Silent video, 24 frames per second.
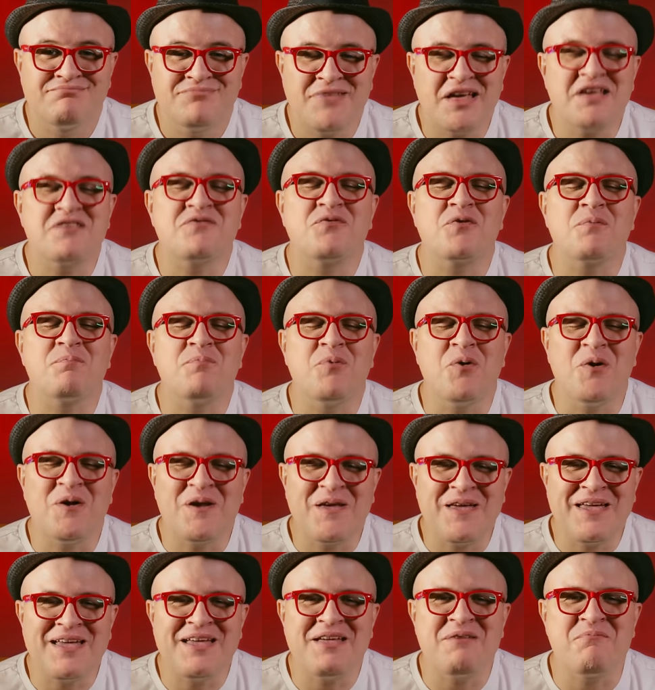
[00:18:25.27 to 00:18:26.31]
Thanks for
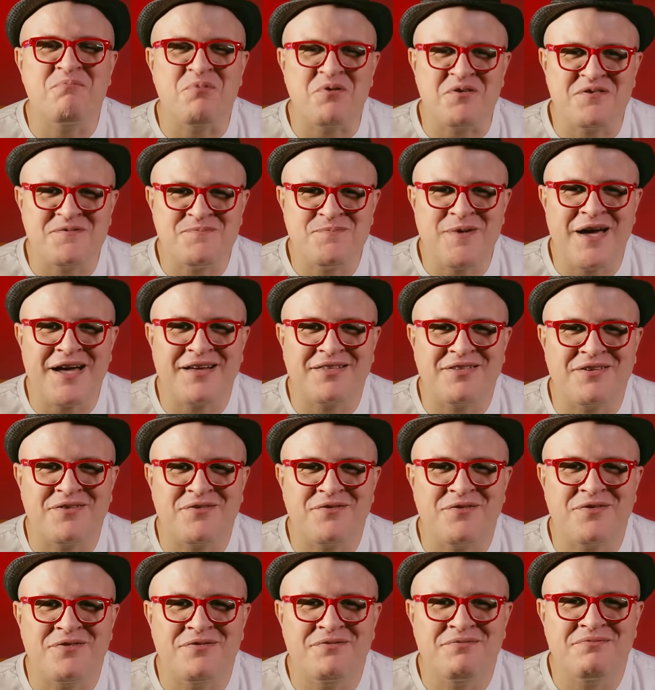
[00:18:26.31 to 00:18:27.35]
putting it in
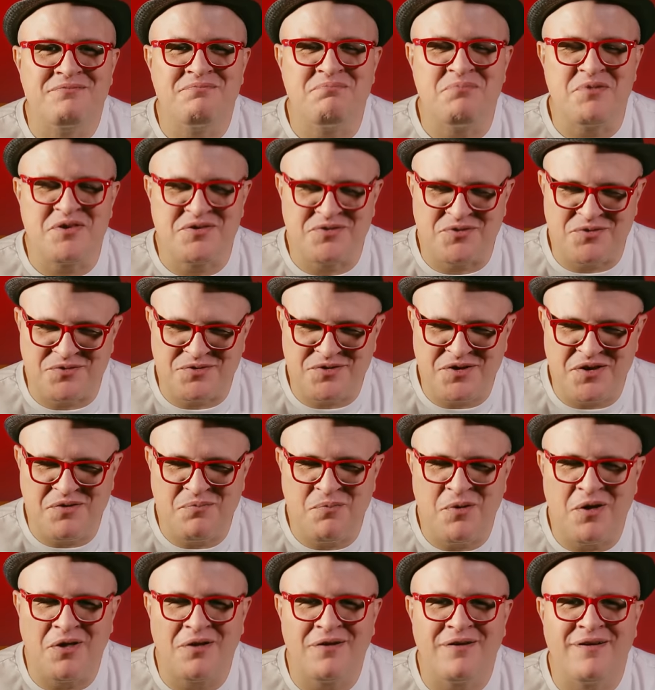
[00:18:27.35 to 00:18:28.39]
perspective, Mister Steve
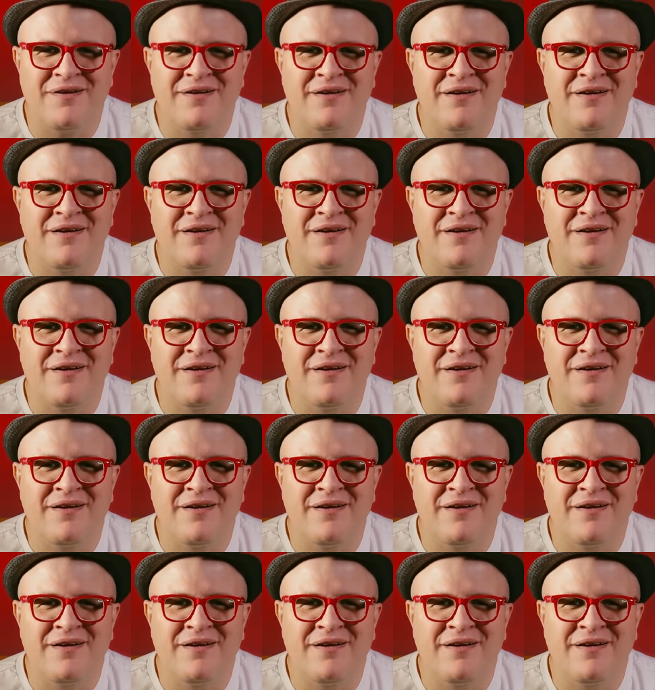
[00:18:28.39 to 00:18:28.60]
Miller.